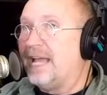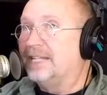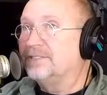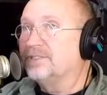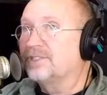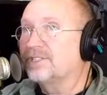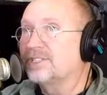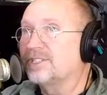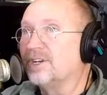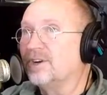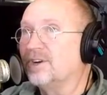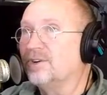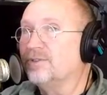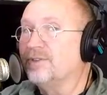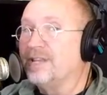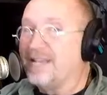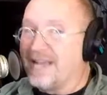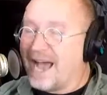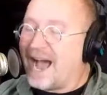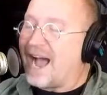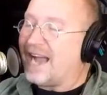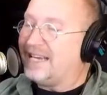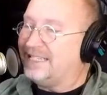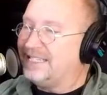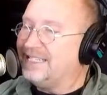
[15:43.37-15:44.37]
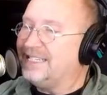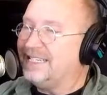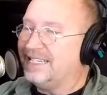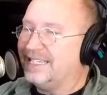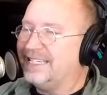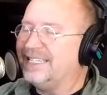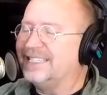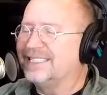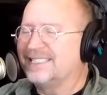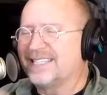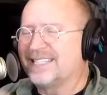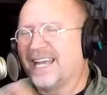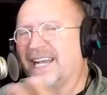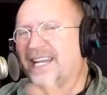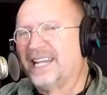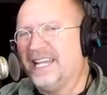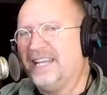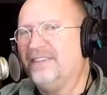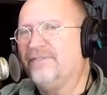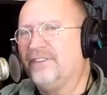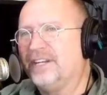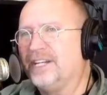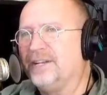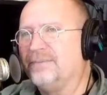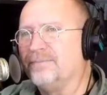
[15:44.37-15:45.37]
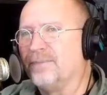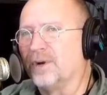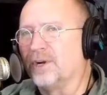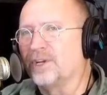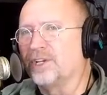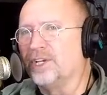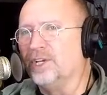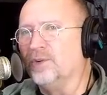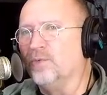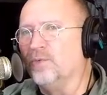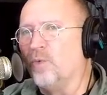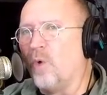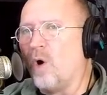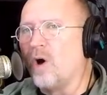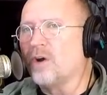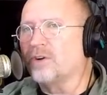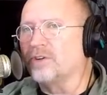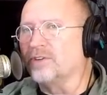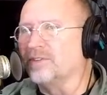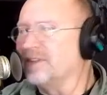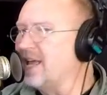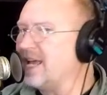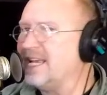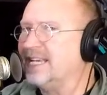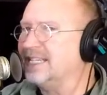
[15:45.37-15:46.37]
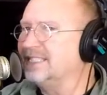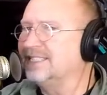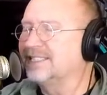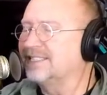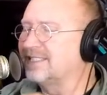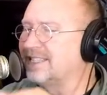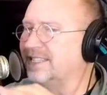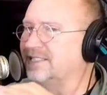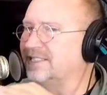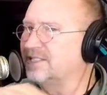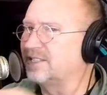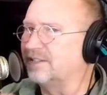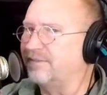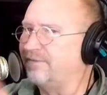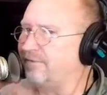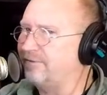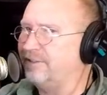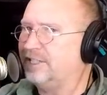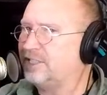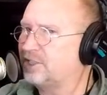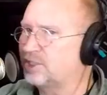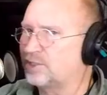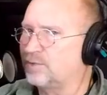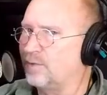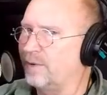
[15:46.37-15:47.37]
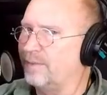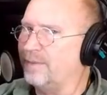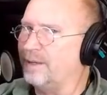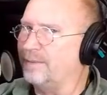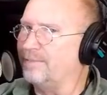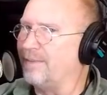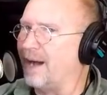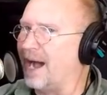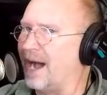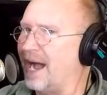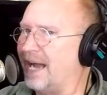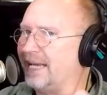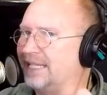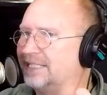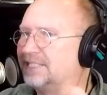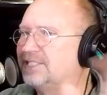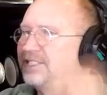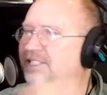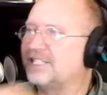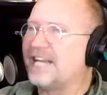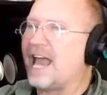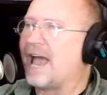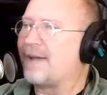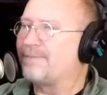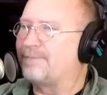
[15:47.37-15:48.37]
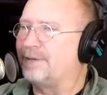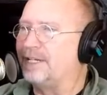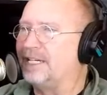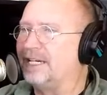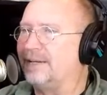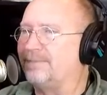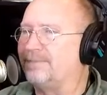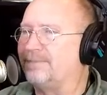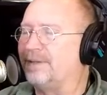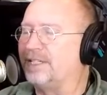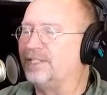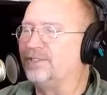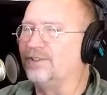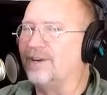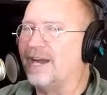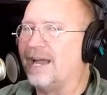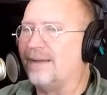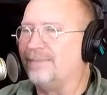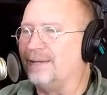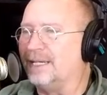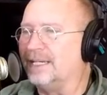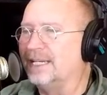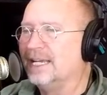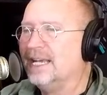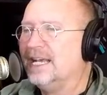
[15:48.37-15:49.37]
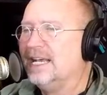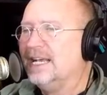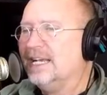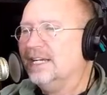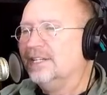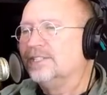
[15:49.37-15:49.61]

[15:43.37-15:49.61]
and so the idea is that even in murky water, they can sense a fish swimming by and snap it up and grab it.